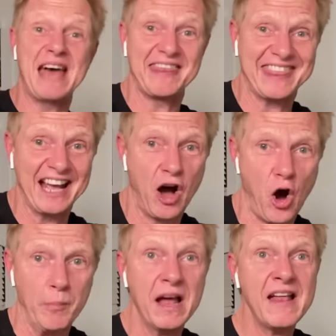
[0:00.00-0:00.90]
that thing
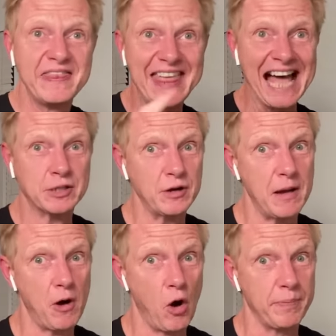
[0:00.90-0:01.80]
home. That's what I'm
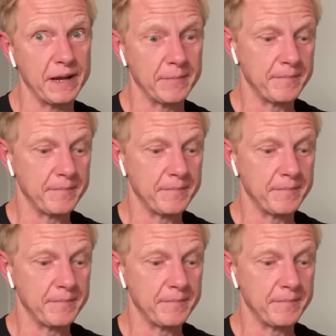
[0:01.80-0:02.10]
hoping.